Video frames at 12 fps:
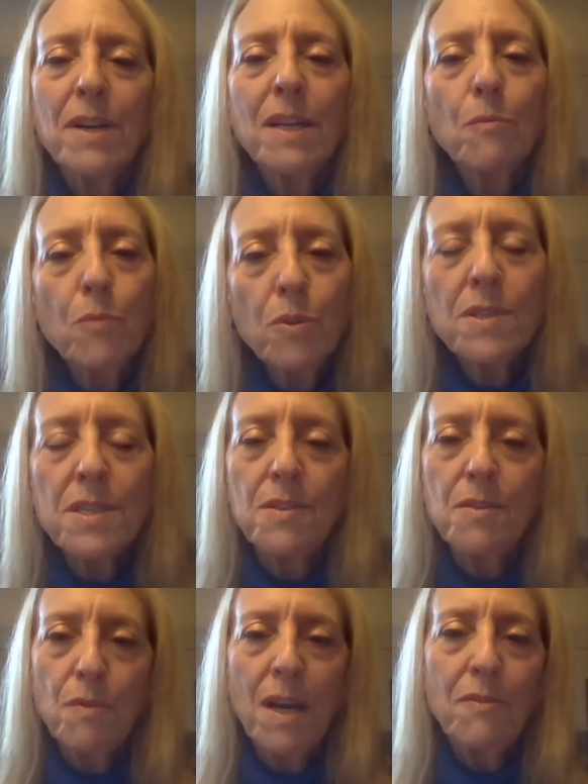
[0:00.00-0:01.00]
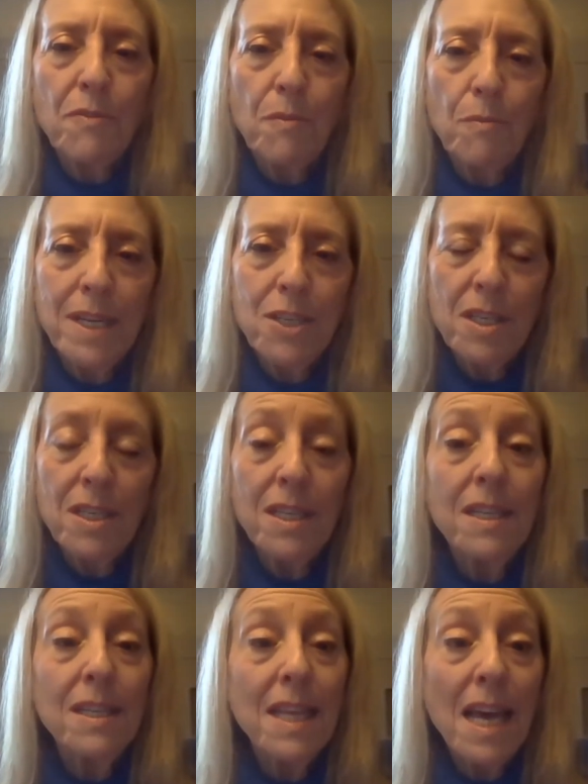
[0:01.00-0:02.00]
roots throughout the region,
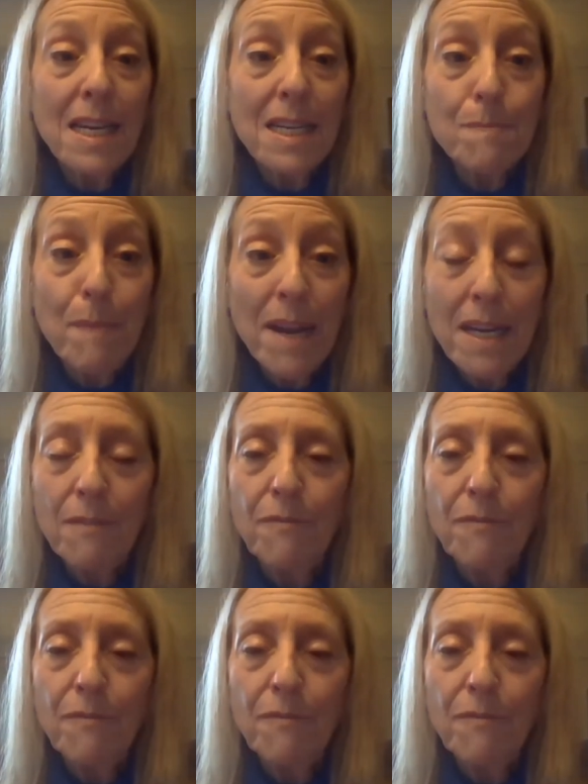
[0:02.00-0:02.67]
that expanding